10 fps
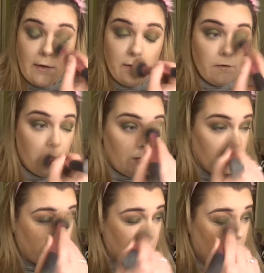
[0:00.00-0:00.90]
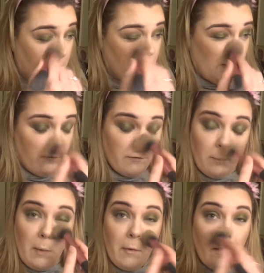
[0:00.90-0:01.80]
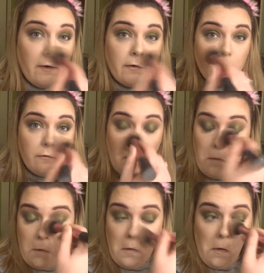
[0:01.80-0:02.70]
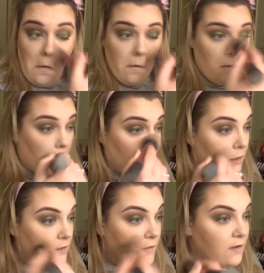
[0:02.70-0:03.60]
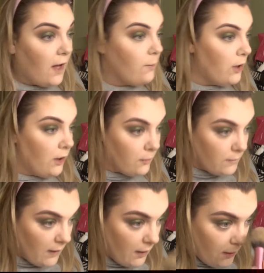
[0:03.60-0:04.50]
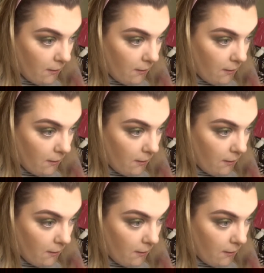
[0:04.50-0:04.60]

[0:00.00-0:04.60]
Just with what's left on my brush, just tie my nose in.